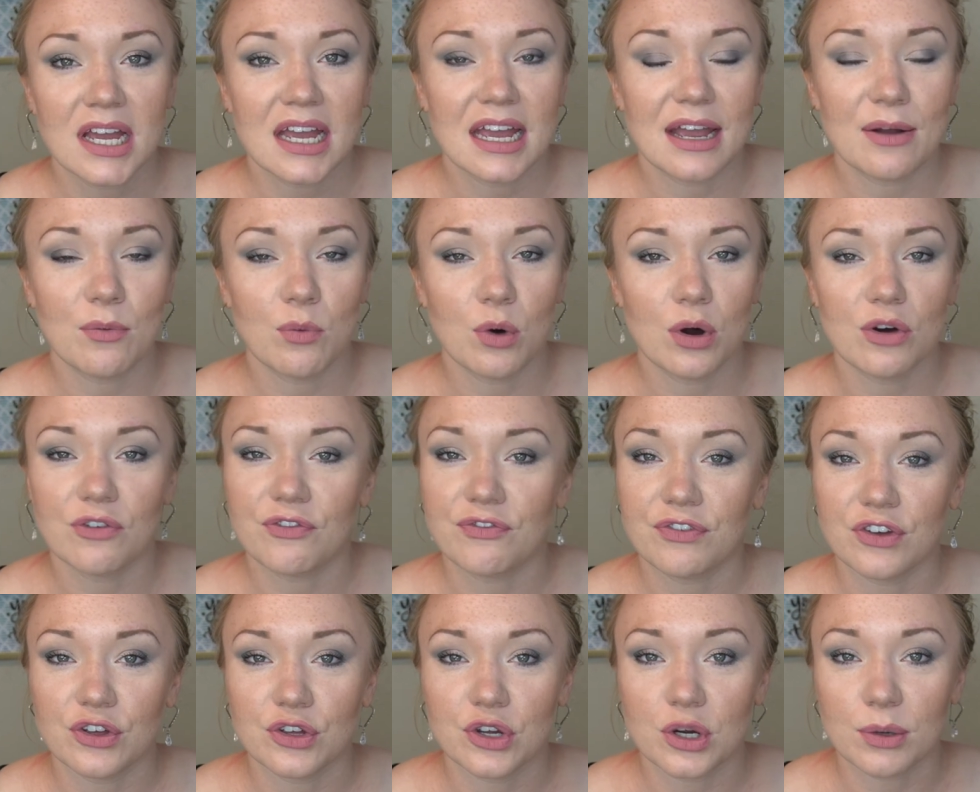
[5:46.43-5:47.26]
It won't
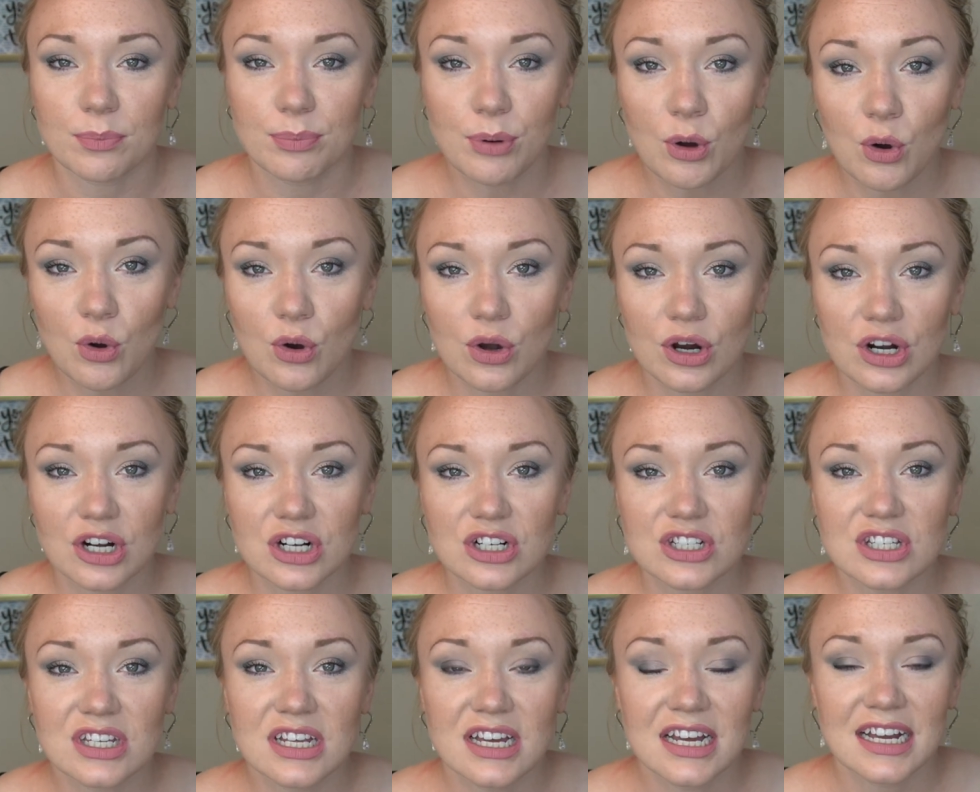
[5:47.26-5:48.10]
fill your
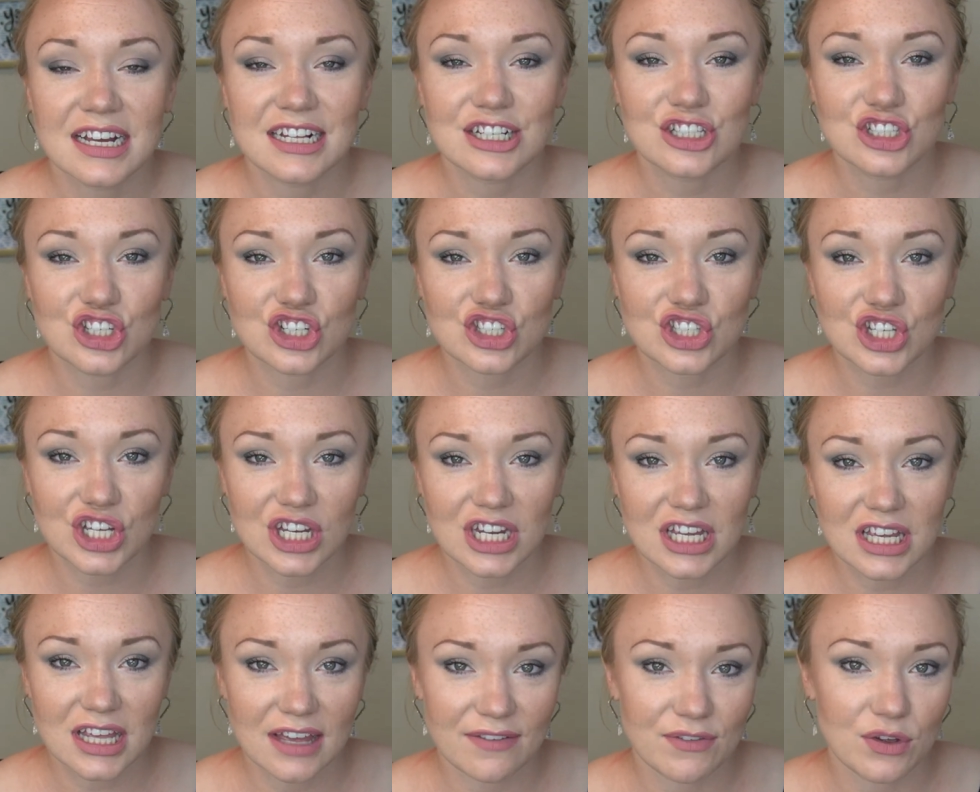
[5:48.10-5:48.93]
pores. It's just
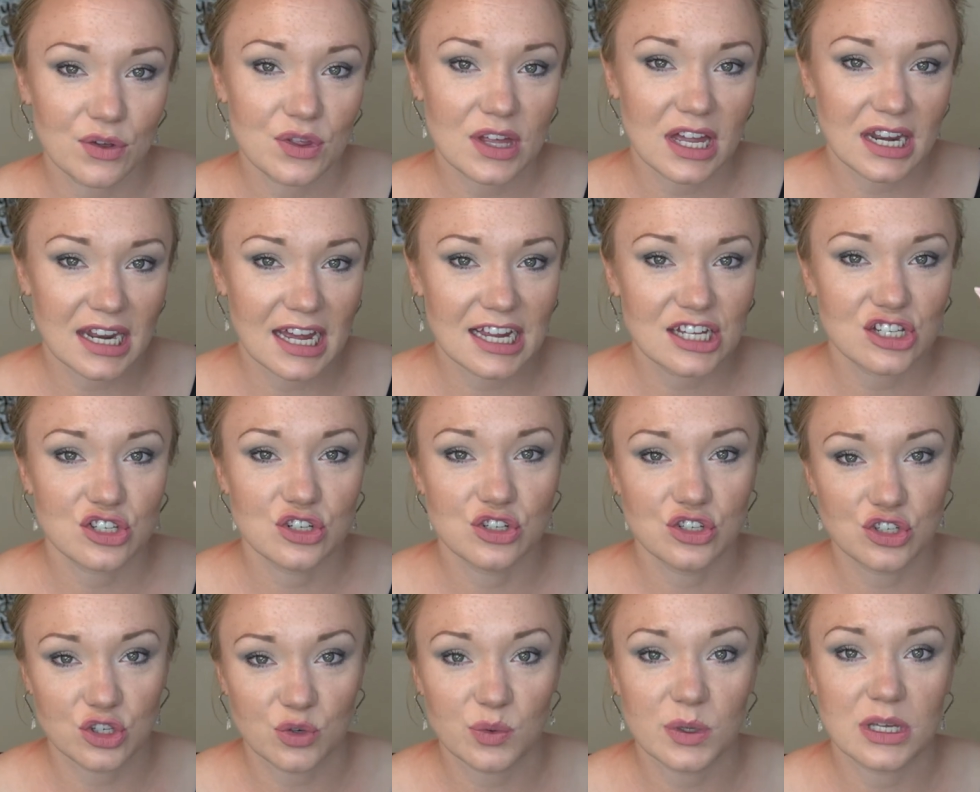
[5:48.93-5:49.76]
gonna give you that nice
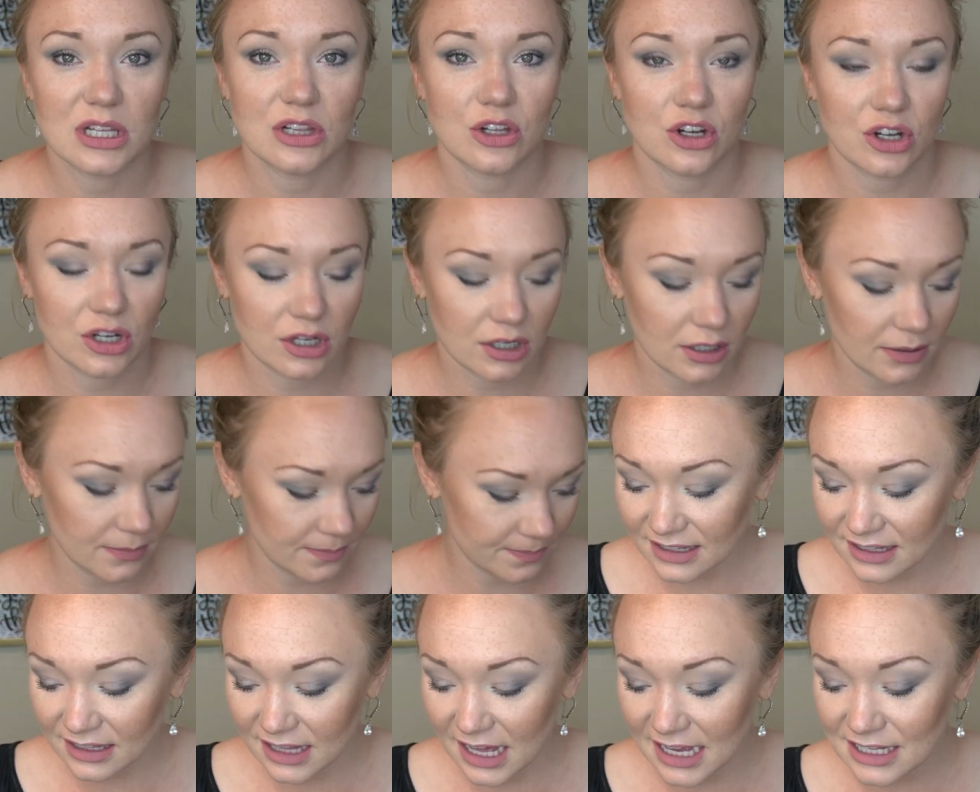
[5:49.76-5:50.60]
dewy look.
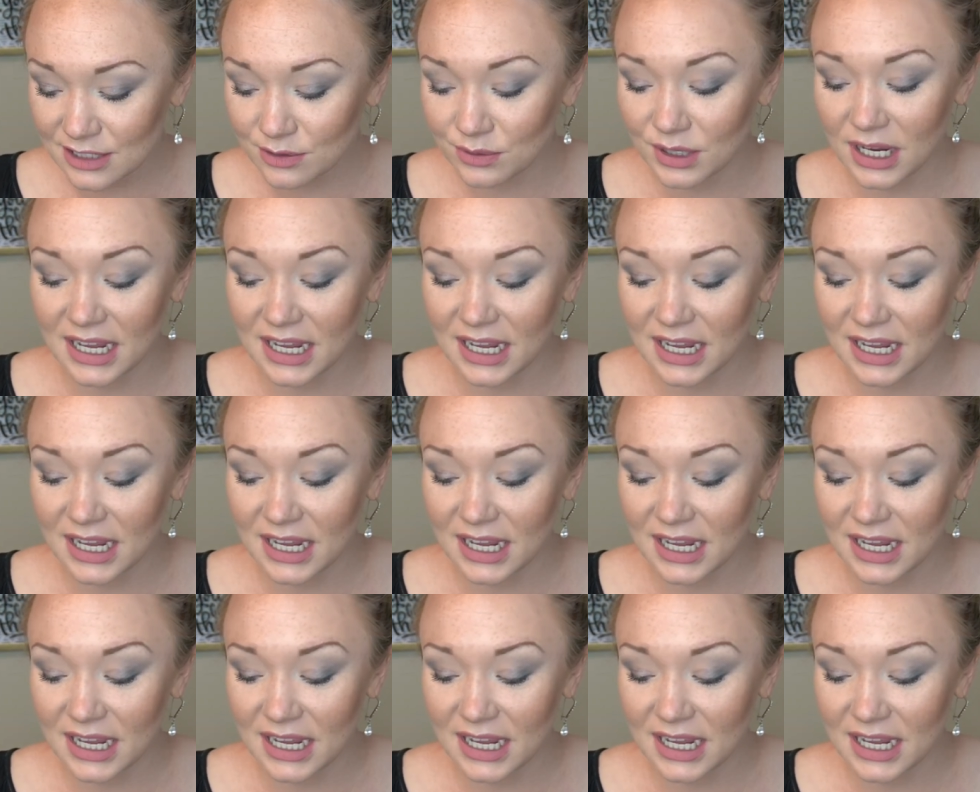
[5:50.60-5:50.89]
The last one I